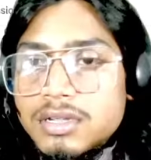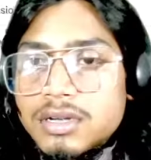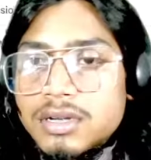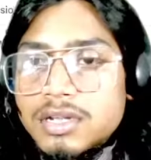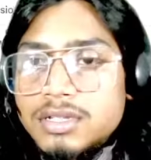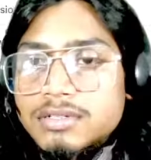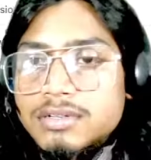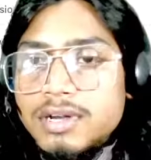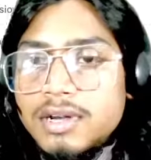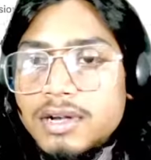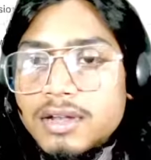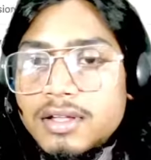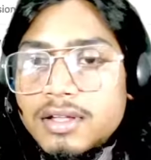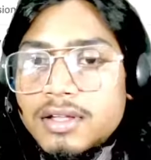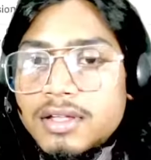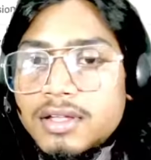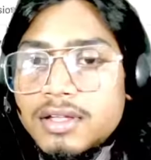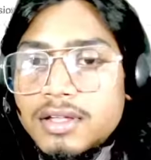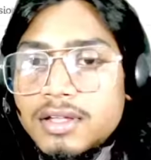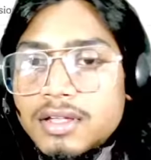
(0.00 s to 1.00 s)
right?
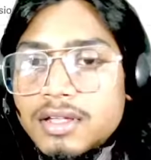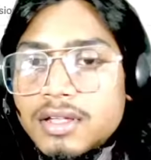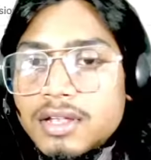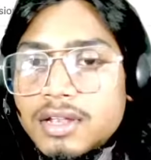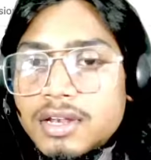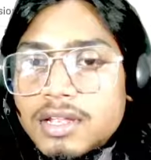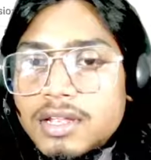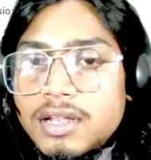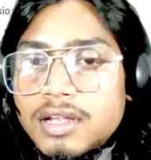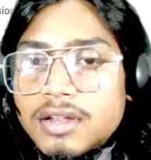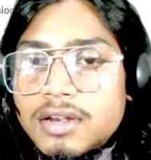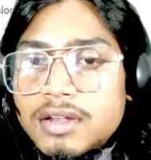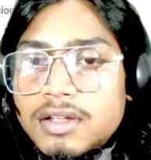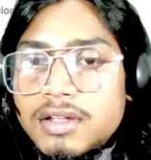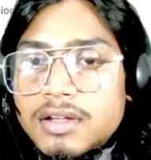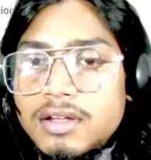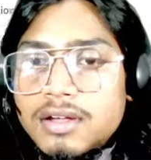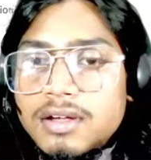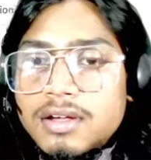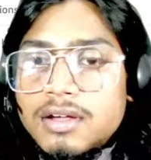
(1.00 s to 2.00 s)
And here
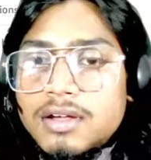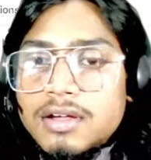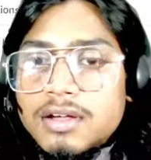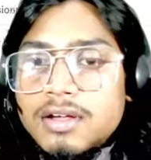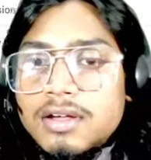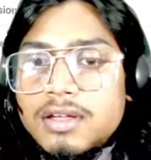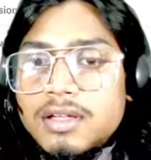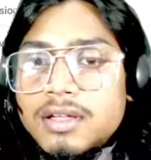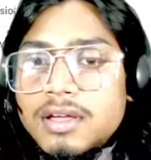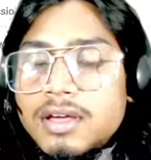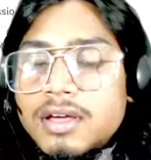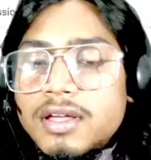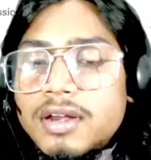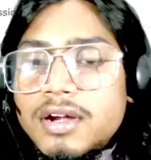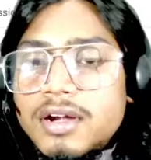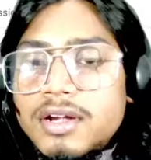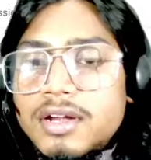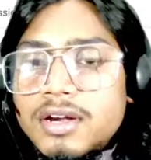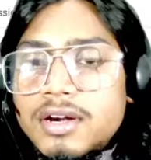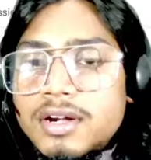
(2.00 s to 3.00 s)

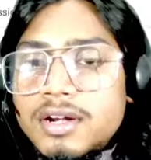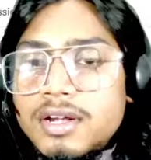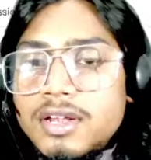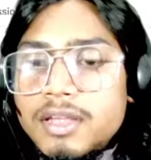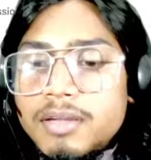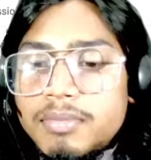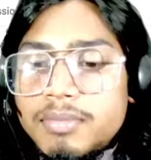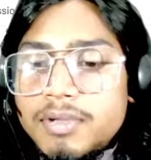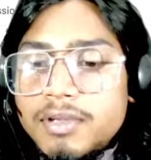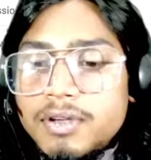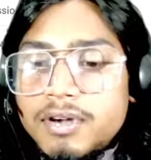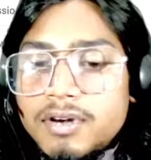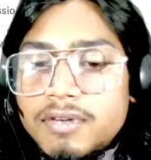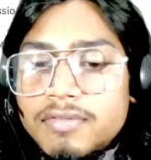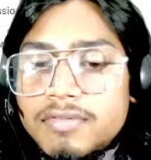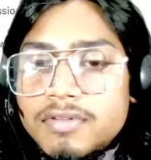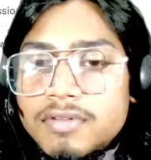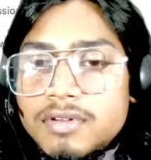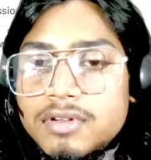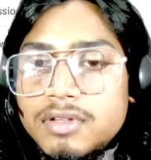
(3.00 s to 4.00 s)
return dp
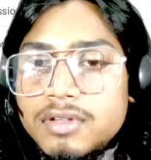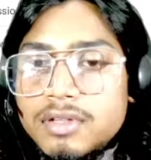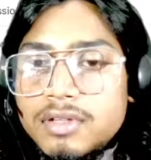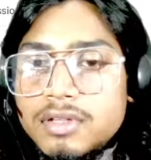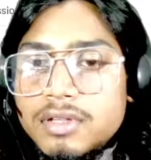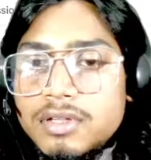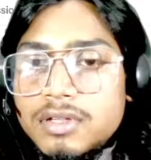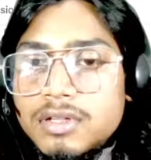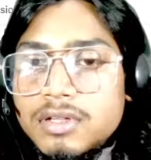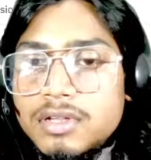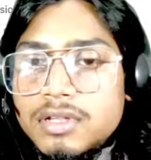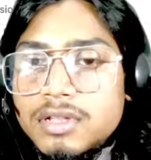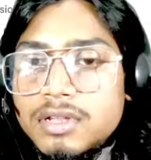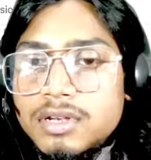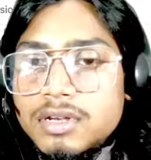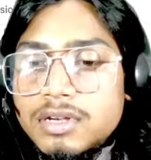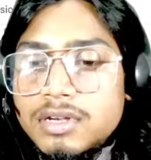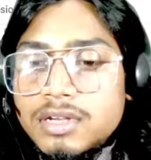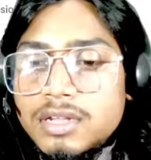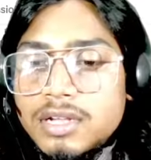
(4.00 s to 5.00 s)
of
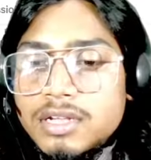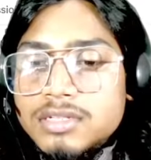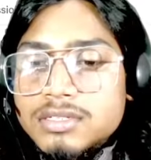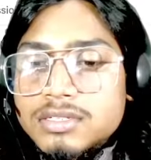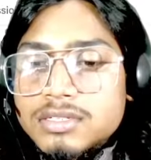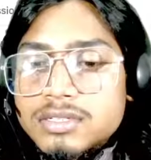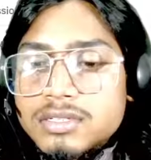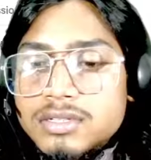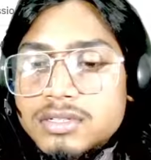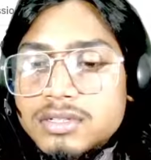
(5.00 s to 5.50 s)
index